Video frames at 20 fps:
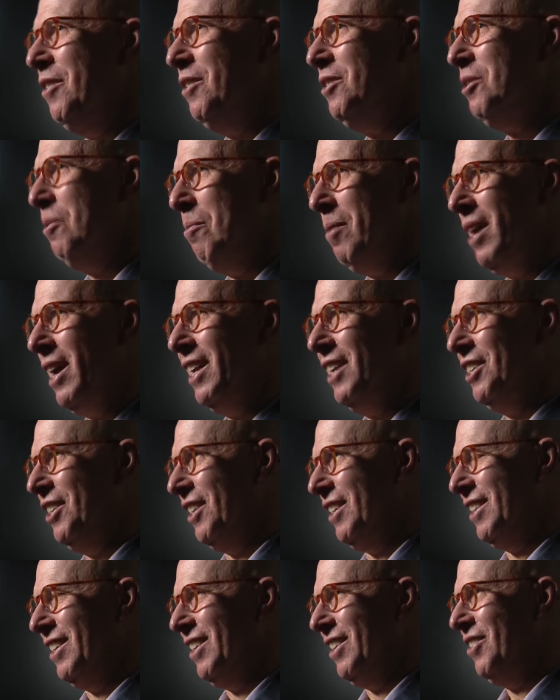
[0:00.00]
There's a
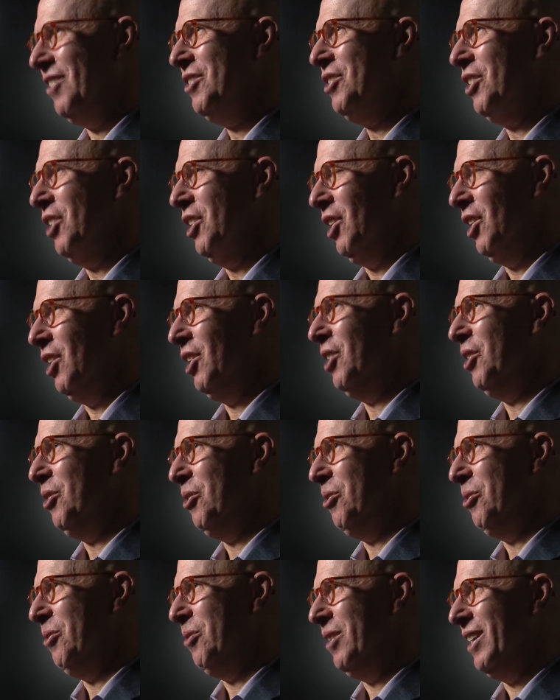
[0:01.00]
magic there, there's a
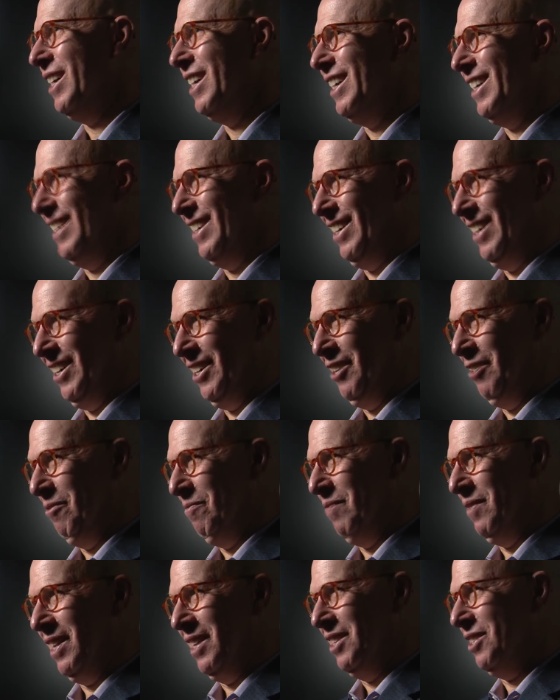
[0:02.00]
glow. Chicago
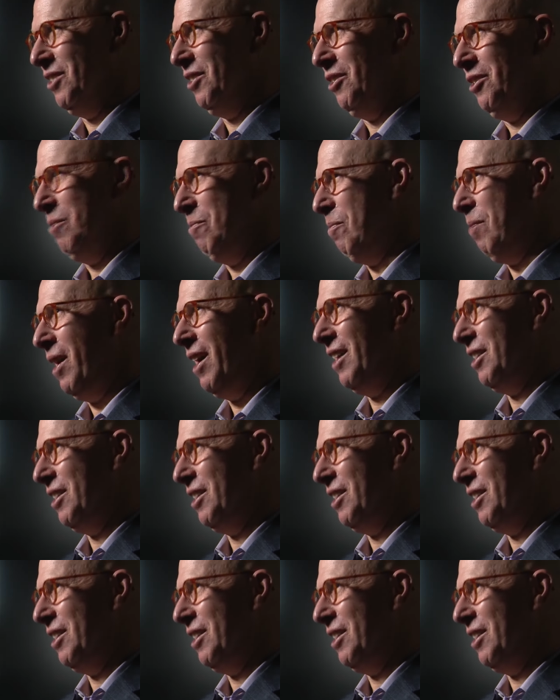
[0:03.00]
author Jonathan